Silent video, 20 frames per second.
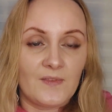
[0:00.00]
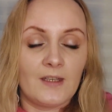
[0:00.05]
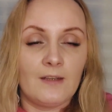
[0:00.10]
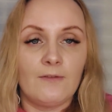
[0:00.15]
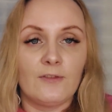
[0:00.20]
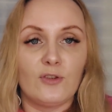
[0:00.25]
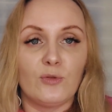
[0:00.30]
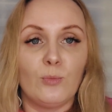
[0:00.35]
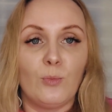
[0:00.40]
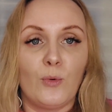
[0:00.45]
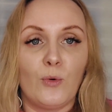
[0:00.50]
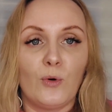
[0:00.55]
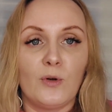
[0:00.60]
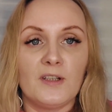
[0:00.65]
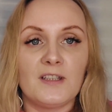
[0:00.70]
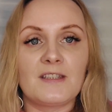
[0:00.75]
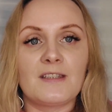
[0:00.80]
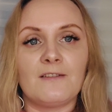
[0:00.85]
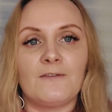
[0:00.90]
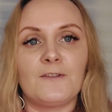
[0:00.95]
Even
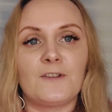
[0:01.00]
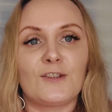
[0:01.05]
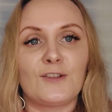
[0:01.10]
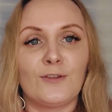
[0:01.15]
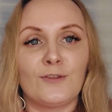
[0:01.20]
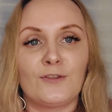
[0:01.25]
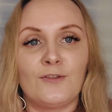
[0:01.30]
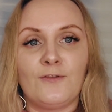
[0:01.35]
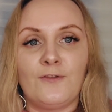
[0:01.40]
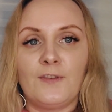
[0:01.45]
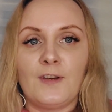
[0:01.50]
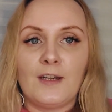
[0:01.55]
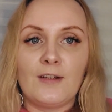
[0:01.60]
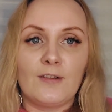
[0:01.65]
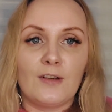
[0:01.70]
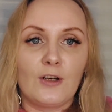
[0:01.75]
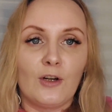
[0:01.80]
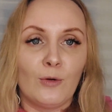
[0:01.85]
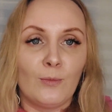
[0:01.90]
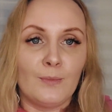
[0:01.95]
boys, if it's not
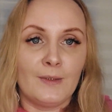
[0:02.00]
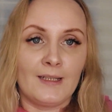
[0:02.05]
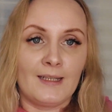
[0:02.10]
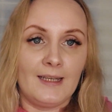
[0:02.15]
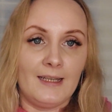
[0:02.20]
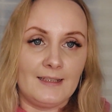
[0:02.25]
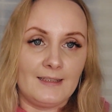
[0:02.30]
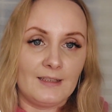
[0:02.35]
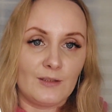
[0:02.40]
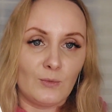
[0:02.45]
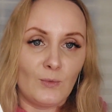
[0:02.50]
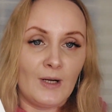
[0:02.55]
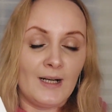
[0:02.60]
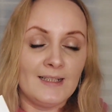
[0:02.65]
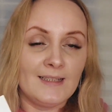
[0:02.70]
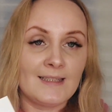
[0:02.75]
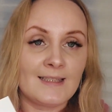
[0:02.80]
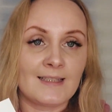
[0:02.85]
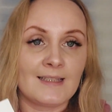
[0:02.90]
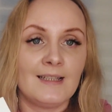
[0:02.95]
very complicated
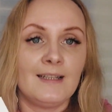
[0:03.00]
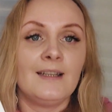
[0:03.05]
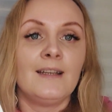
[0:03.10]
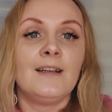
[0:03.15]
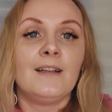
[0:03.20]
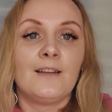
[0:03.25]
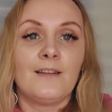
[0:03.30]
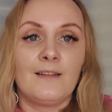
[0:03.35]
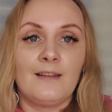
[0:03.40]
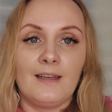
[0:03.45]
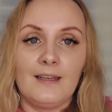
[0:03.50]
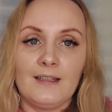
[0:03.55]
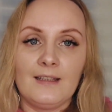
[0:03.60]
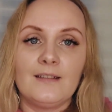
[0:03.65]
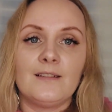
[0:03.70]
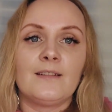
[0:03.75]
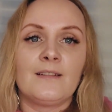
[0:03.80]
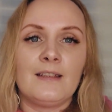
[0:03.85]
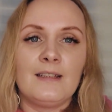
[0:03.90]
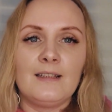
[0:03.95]
ones,
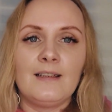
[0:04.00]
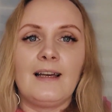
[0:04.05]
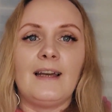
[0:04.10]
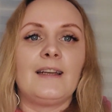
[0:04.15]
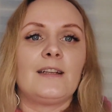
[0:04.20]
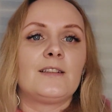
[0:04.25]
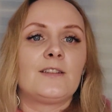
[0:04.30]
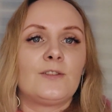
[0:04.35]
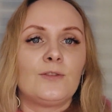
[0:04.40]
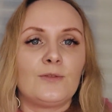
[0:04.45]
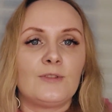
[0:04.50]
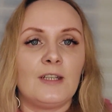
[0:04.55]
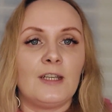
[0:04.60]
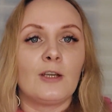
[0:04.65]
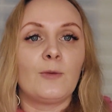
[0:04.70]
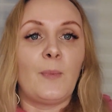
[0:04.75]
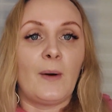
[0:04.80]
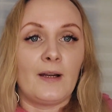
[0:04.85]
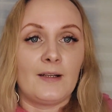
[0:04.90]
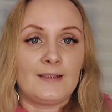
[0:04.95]
they like to
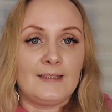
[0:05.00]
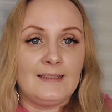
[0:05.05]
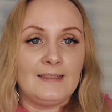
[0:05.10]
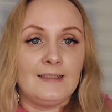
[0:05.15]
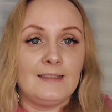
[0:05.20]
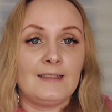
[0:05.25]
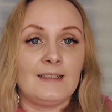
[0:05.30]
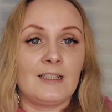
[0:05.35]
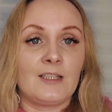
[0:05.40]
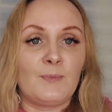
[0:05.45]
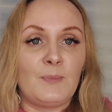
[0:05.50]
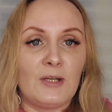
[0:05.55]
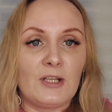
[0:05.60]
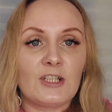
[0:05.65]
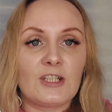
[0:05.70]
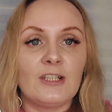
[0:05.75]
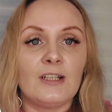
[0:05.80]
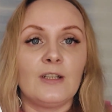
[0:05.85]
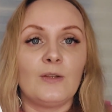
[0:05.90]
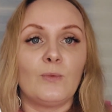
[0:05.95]
take part in it,
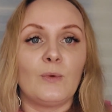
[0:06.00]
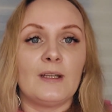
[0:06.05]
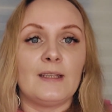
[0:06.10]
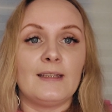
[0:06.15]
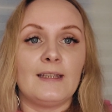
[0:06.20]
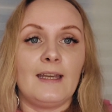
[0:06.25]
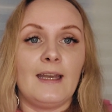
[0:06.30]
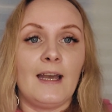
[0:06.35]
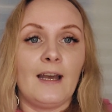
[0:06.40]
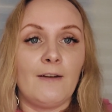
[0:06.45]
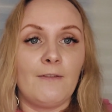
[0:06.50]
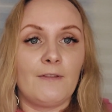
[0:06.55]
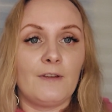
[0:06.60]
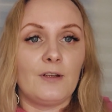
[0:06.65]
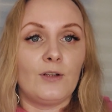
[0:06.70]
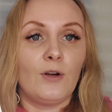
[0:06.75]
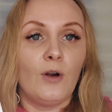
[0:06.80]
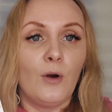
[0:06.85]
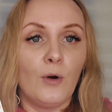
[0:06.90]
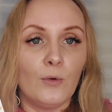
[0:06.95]
especially when they have
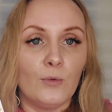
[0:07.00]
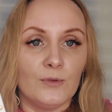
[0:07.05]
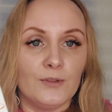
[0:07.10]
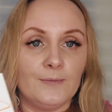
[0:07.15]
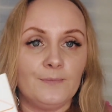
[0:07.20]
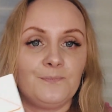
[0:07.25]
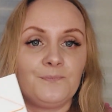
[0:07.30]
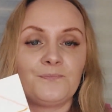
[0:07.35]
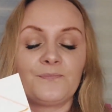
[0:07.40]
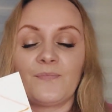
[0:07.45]
their own.